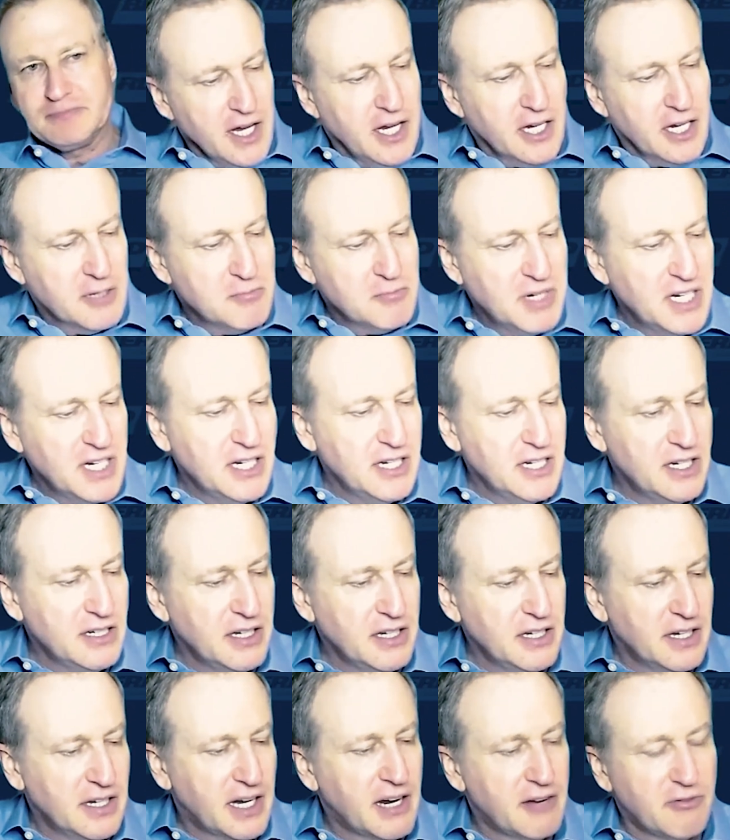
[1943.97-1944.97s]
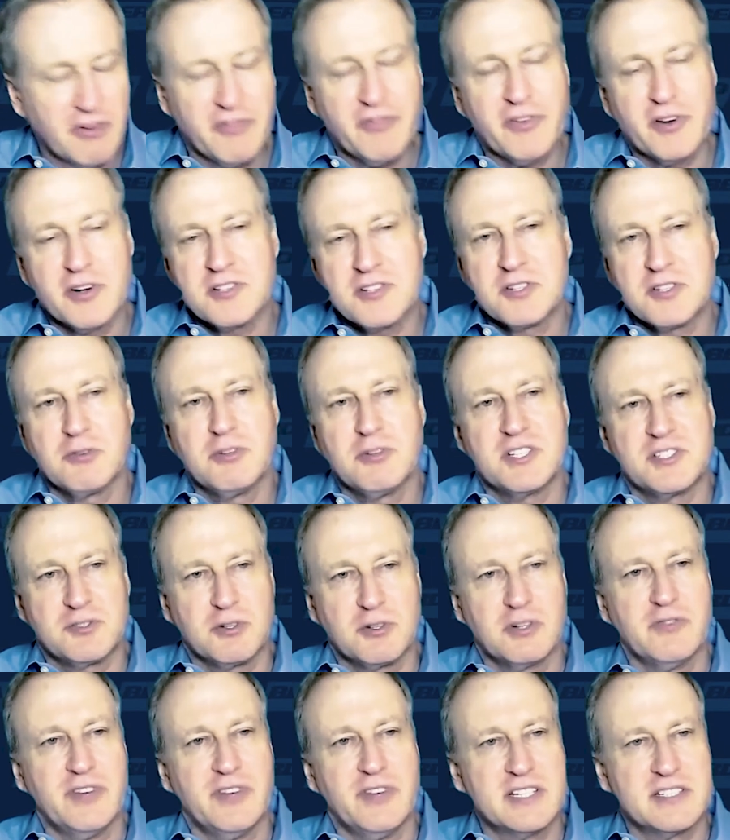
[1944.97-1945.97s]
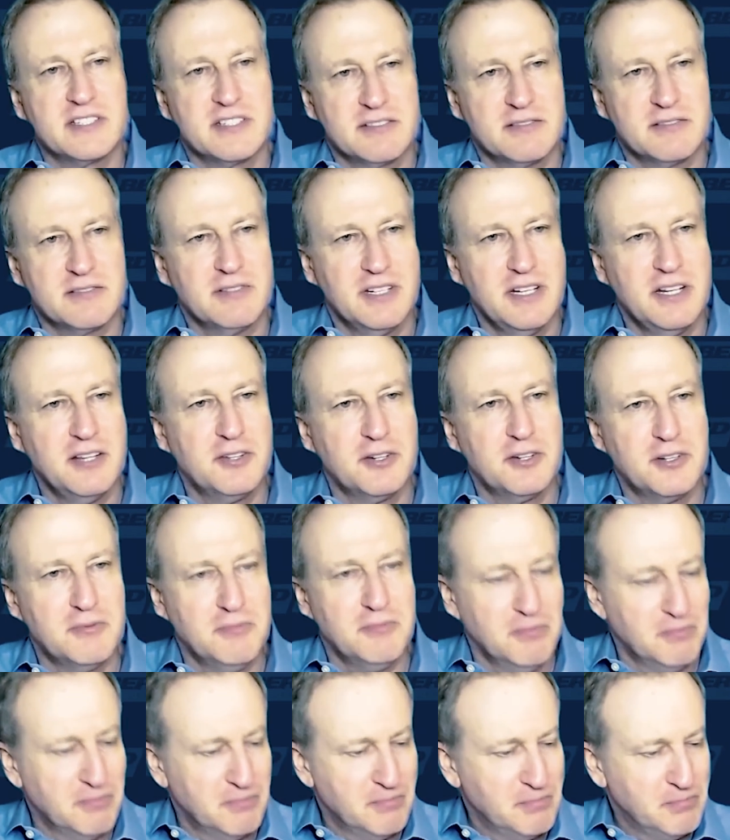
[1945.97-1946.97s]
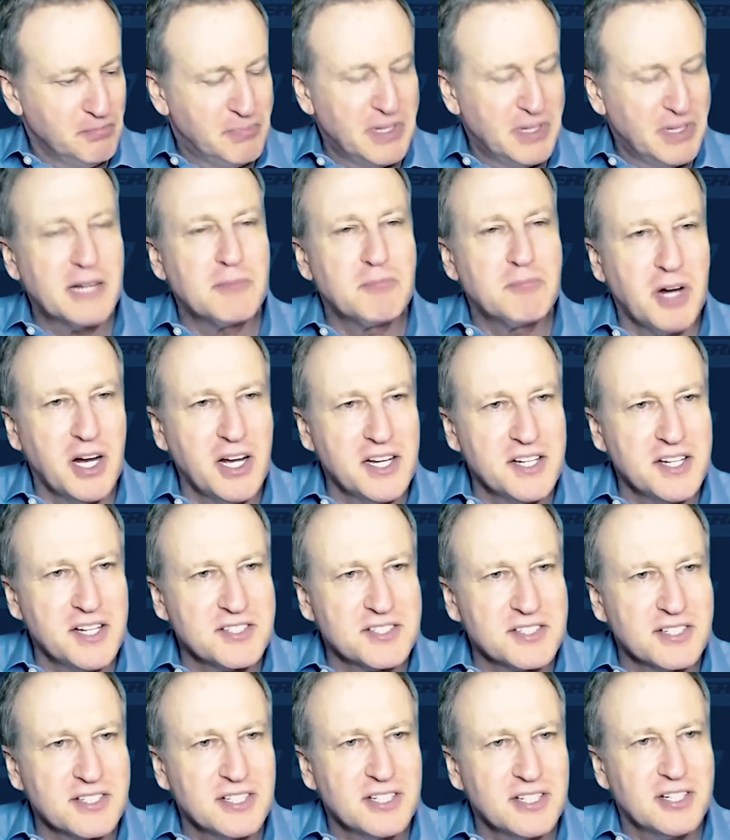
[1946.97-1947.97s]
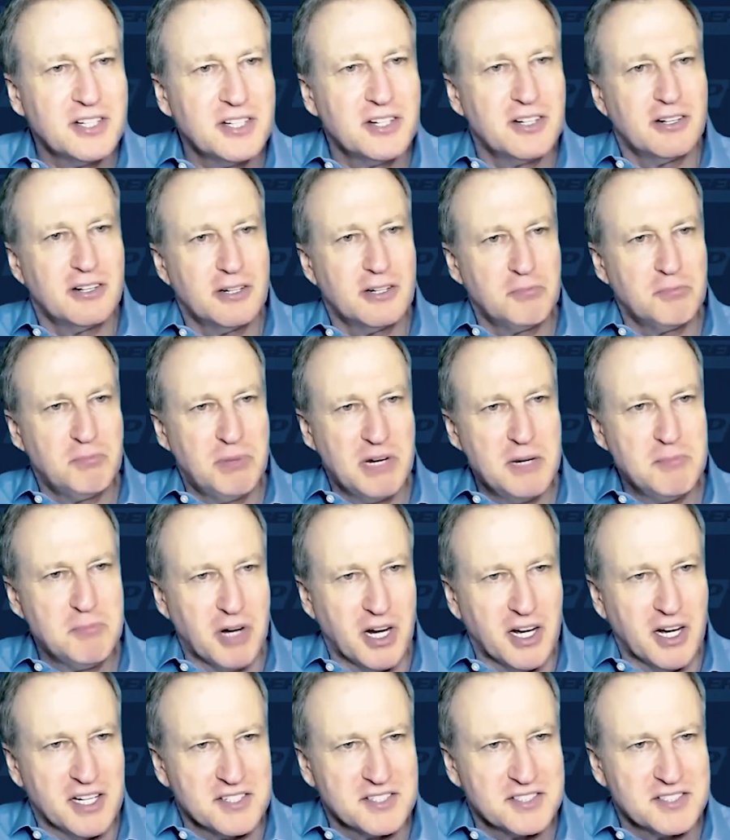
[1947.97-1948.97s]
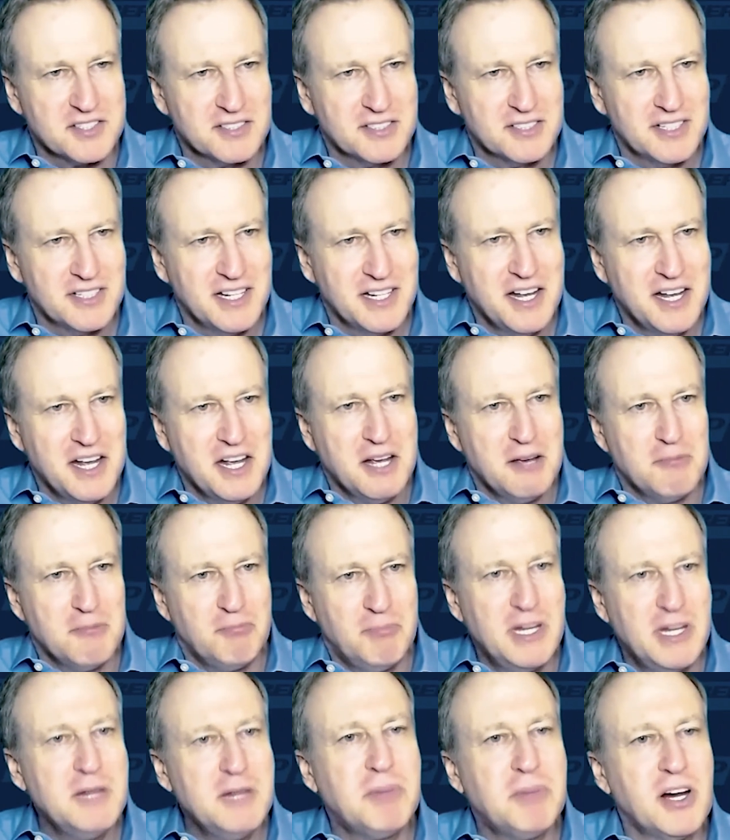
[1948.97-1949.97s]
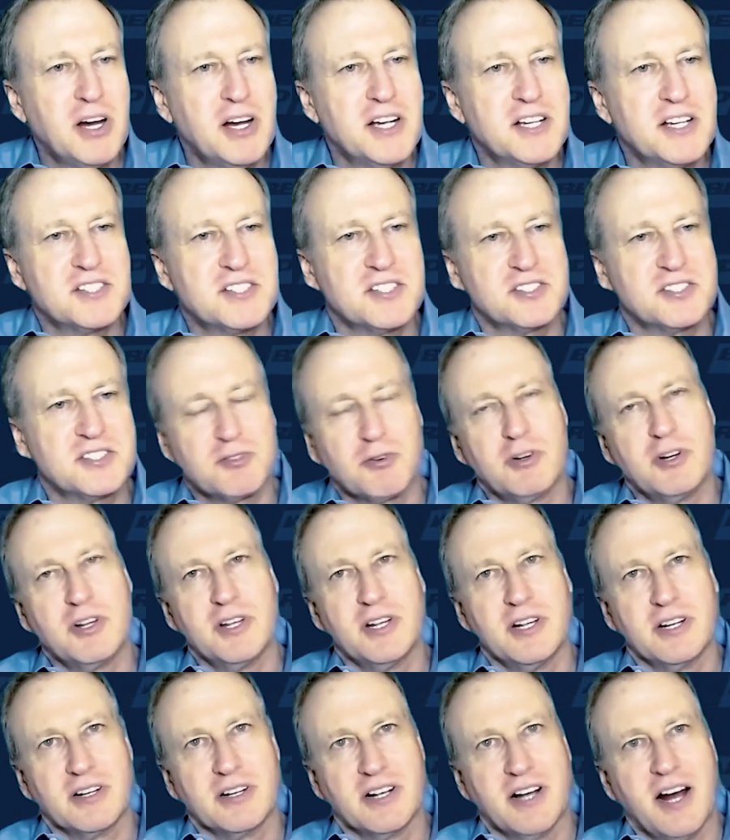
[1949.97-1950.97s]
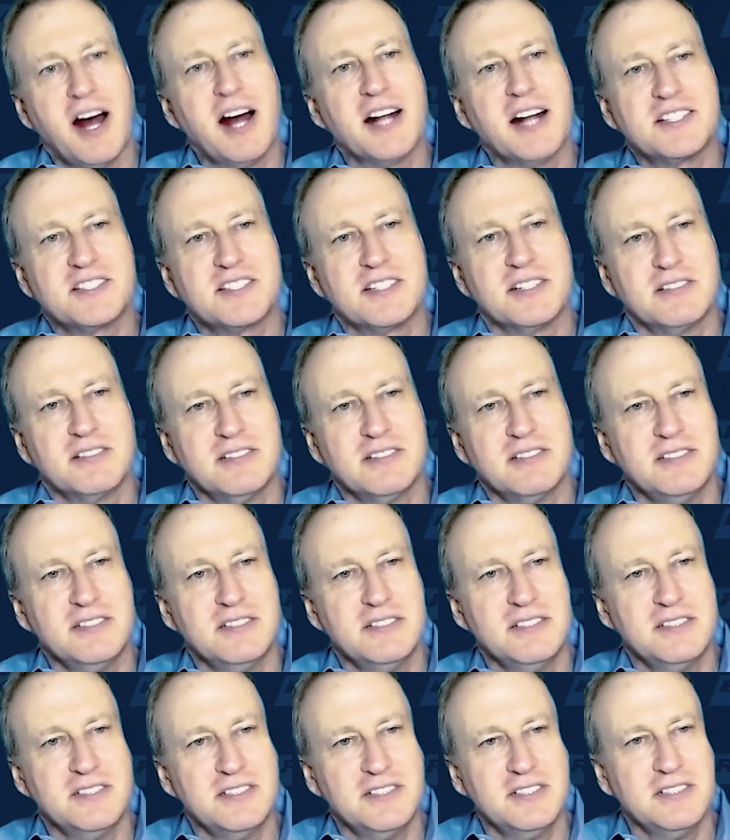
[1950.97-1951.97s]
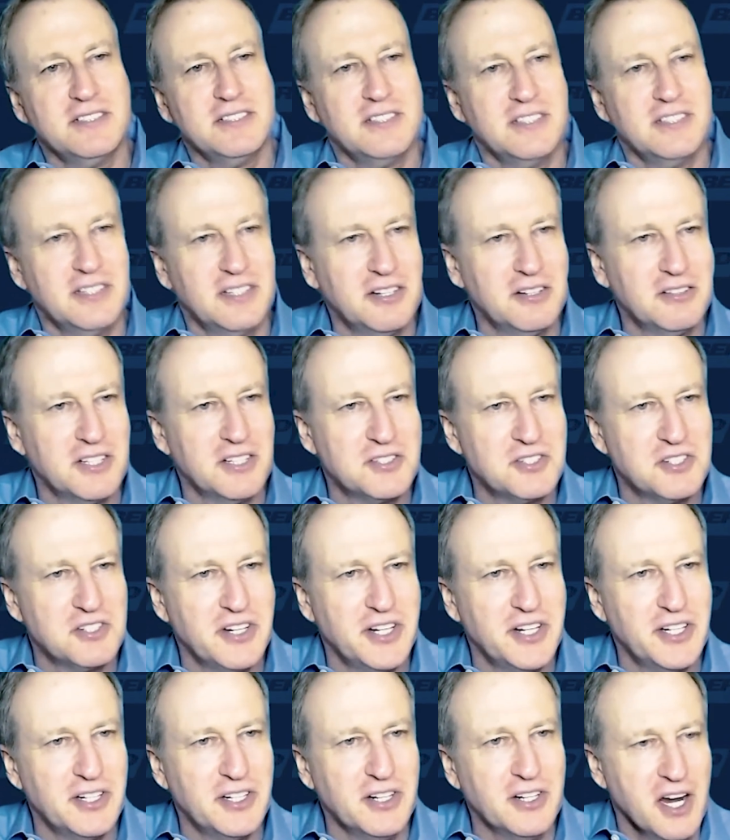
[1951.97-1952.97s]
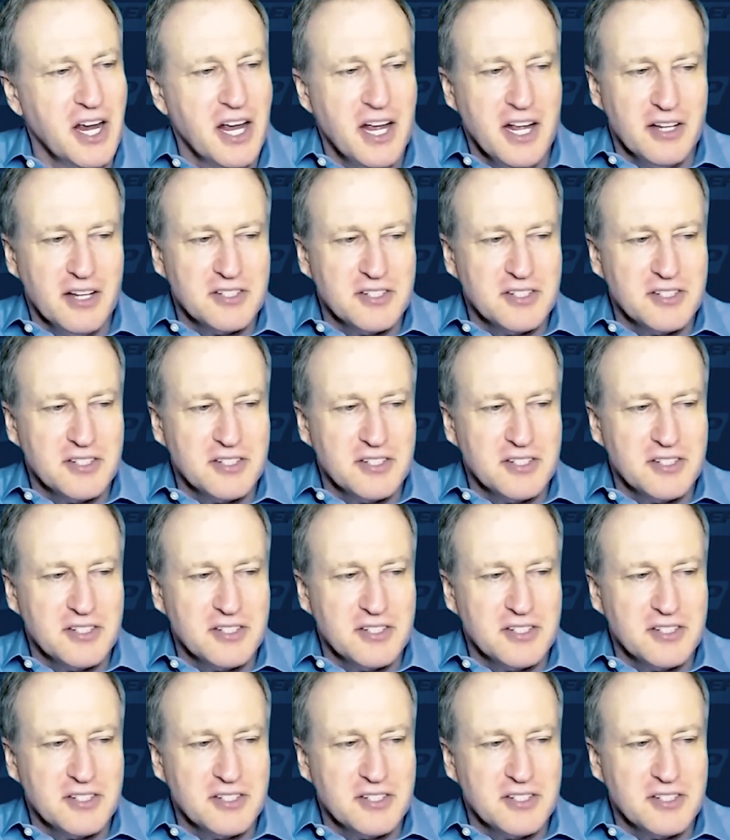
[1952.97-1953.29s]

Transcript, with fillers: It can be, and I refer to it sort of as either big buzz or B buzz. B buzz is sort of that constant, you know, that you hear.